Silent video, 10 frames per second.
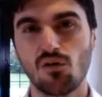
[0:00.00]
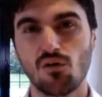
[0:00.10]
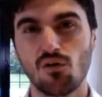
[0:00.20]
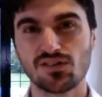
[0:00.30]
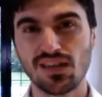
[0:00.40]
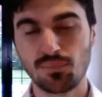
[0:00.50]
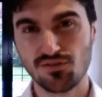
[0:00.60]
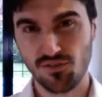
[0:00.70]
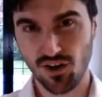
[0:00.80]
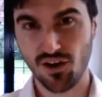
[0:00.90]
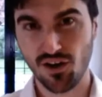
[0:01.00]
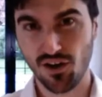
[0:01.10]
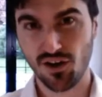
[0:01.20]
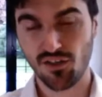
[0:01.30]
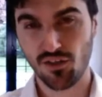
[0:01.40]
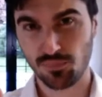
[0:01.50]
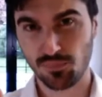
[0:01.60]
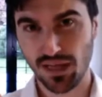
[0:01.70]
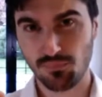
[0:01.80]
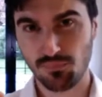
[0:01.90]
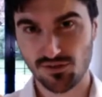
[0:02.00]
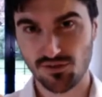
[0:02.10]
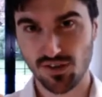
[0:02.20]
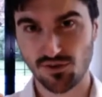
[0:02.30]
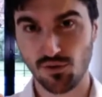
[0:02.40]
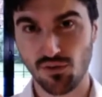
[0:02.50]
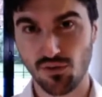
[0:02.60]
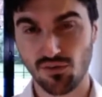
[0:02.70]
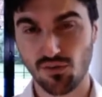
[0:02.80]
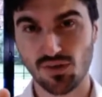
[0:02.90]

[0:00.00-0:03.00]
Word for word: On examination for her, those pain pressure thresholds